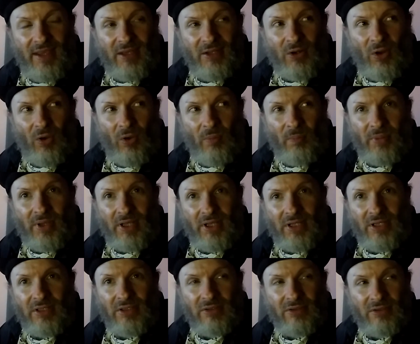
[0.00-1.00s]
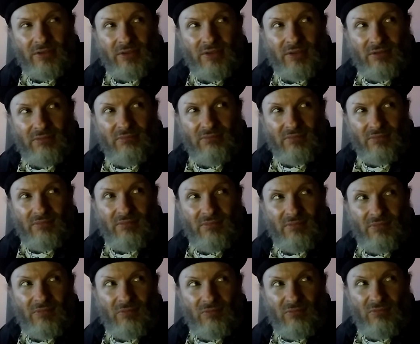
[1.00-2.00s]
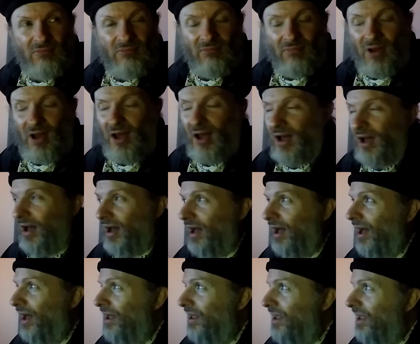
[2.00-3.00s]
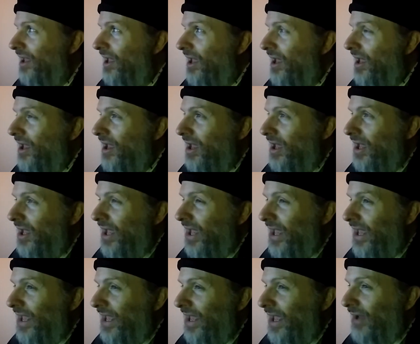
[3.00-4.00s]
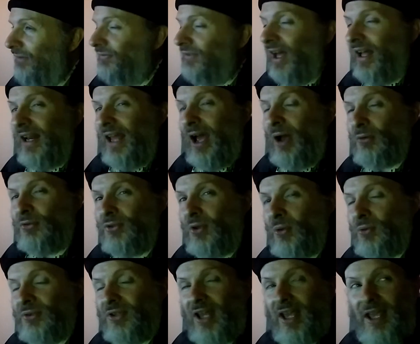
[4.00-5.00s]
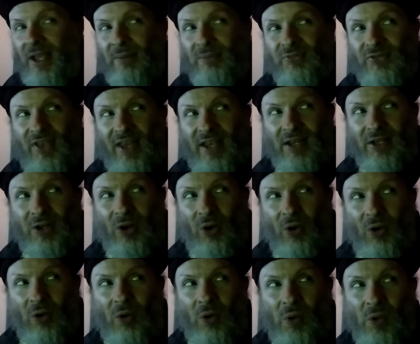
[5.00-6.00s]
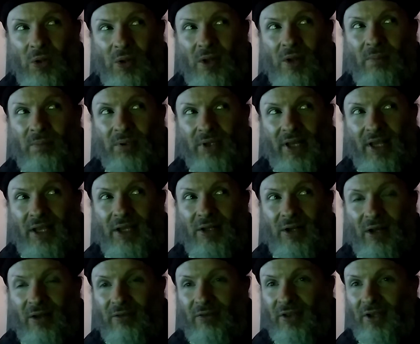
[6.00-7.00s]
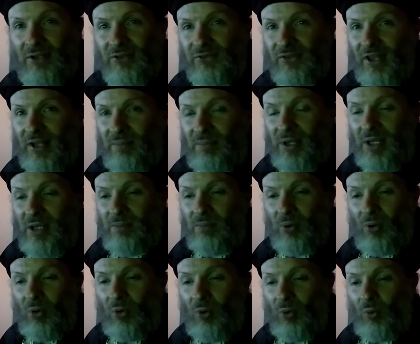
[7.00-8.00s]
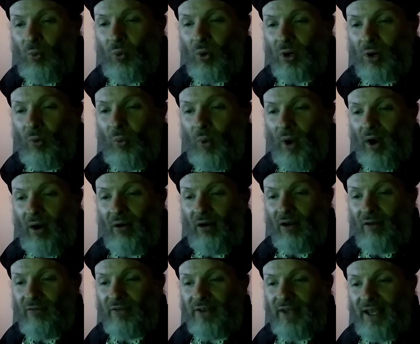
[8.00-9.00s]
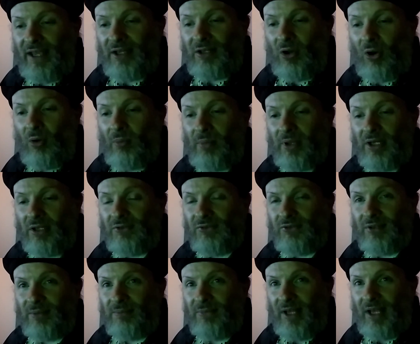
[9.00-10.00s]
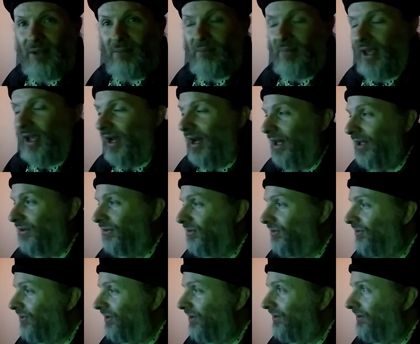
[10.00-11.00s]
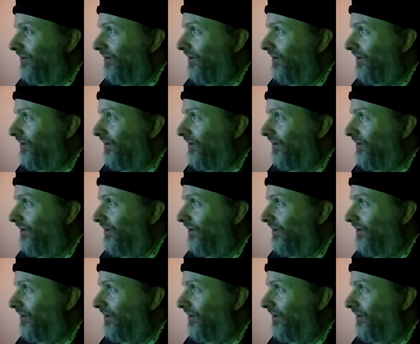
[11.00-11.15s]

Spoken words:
all been, uh, if not household names, they had all played on things that people were aware of, and they had all been in some name bands and